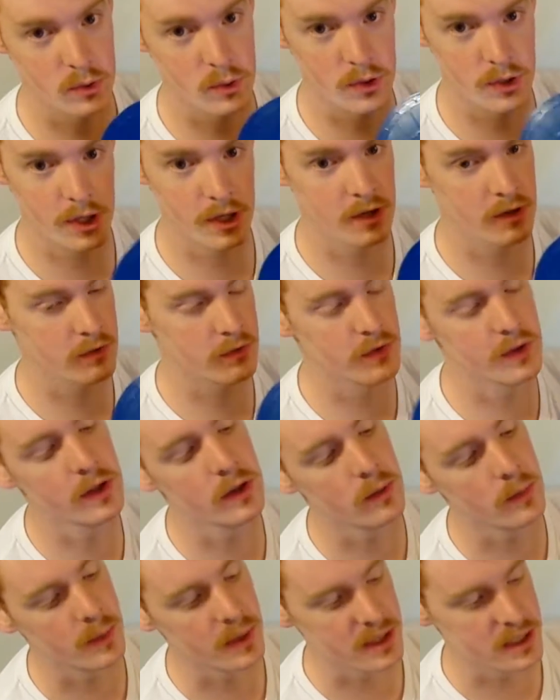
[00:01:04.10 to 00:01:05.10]
know, their
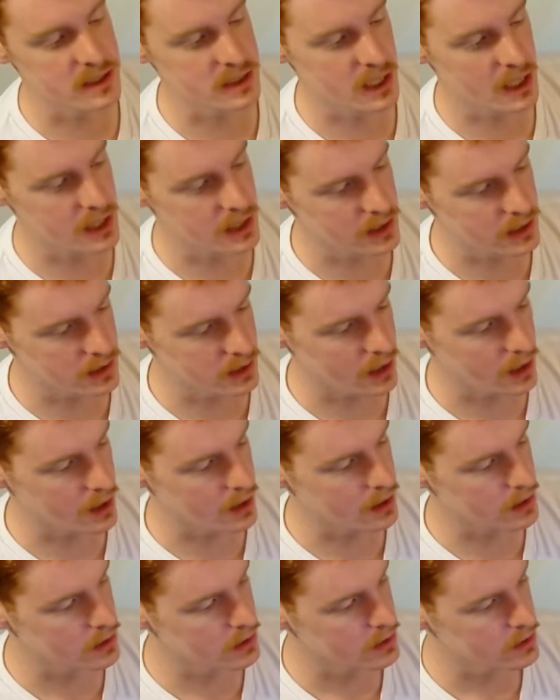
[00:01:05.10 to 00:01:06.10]
filament, and
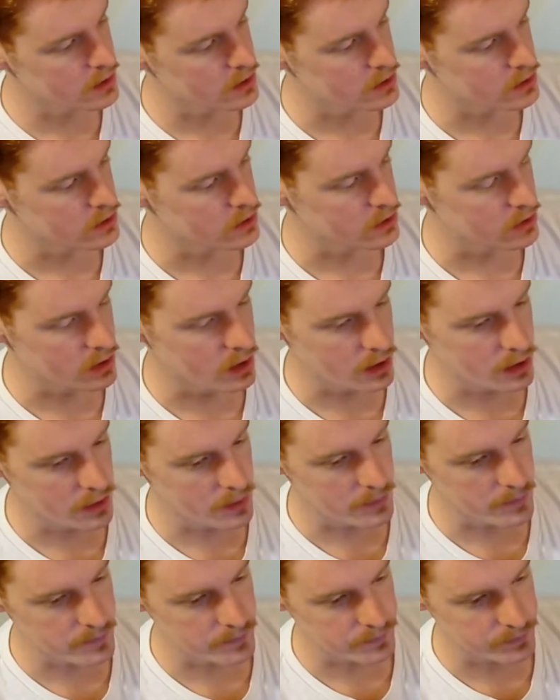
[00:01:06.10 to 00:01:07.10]
uh, um,
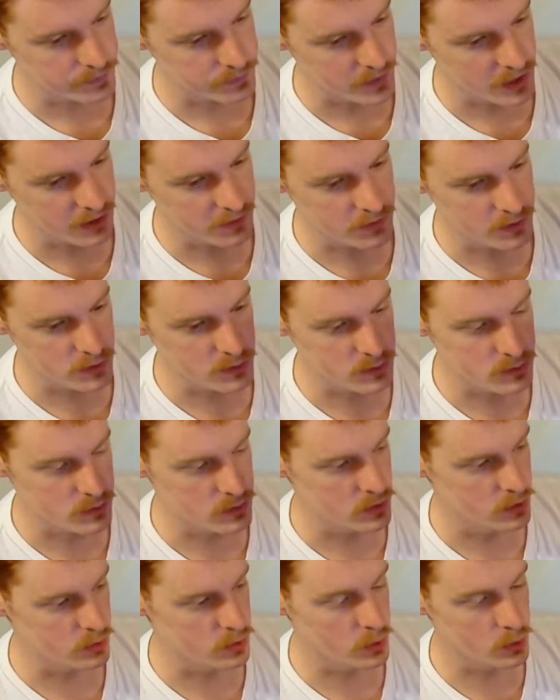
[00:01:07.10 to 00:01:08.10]
if you
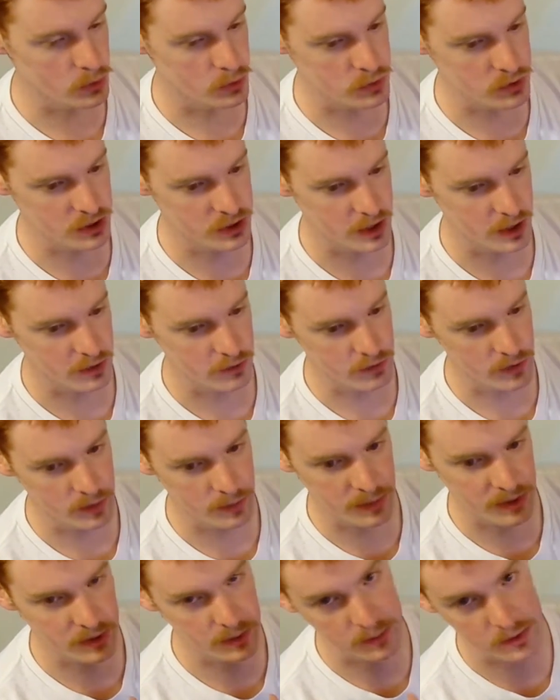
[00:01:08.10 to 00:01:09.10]
you know, don't use their
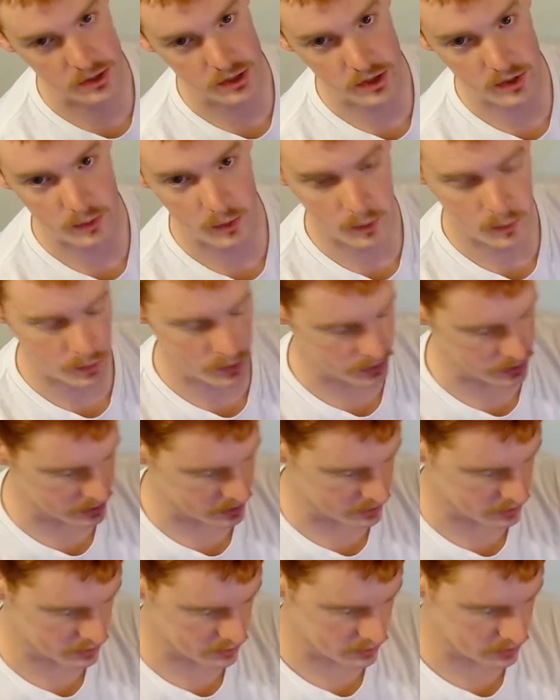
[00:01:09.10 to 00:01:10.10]
filament, the machine won't work,
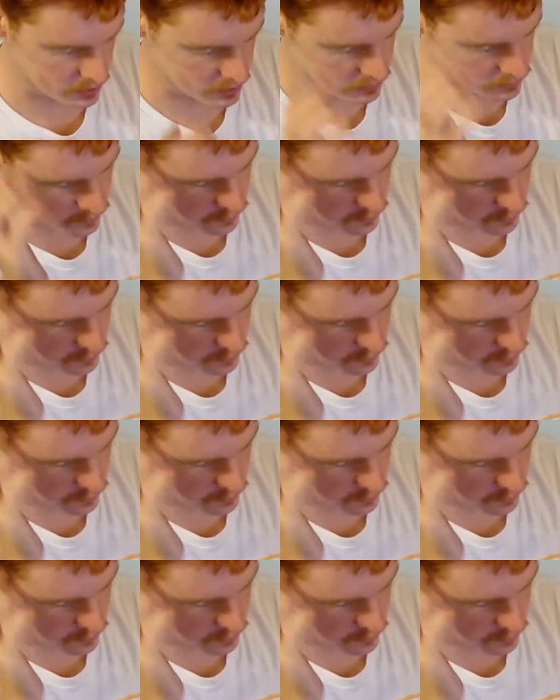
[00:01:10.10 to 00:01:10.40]
and it'll it'll